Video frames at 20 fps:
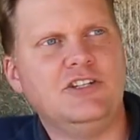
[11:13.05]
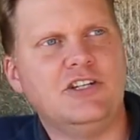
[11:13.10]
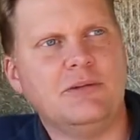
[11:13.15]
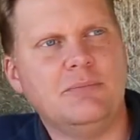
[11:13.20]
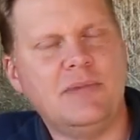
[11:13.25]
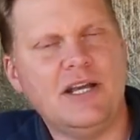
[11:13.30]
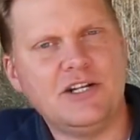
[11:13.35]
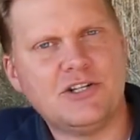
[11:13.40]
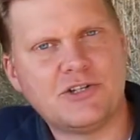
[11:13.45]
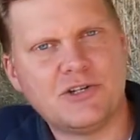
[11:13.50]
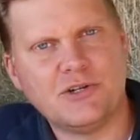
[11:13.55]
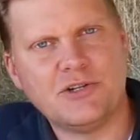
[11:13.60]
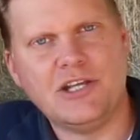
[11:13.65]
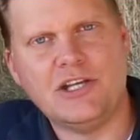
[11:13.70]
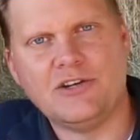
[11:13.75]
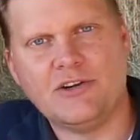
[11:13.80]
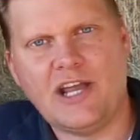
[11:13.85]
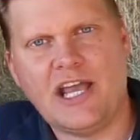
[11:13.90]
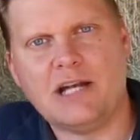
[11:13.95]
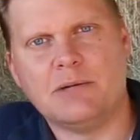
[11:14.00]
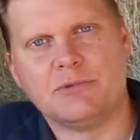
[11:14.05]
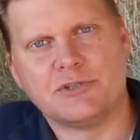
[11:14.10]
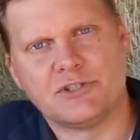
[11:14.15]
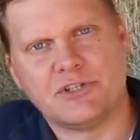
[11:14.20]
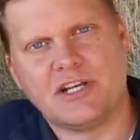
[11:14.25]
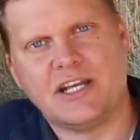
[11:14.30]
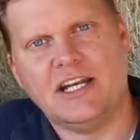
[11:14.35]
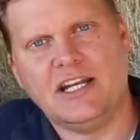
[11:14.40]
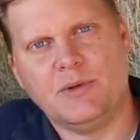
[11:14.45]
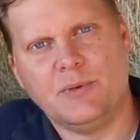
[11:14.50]
you can make sure that your
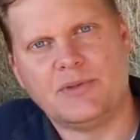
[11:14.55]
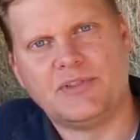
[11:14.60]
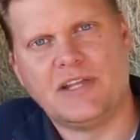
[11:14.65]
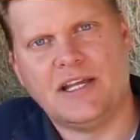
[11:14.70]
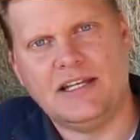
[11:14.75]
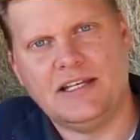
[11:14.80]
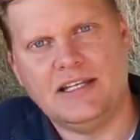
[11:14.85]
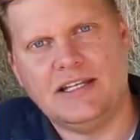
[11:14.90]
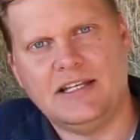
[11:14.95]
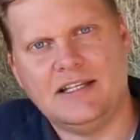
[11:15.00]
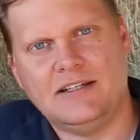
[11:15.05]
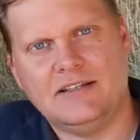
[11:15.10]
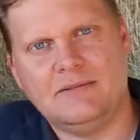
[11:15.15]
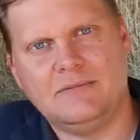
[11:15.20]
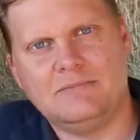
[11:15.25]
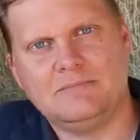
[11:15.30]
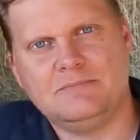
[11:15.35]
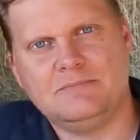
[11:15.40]
animals are getting what they need.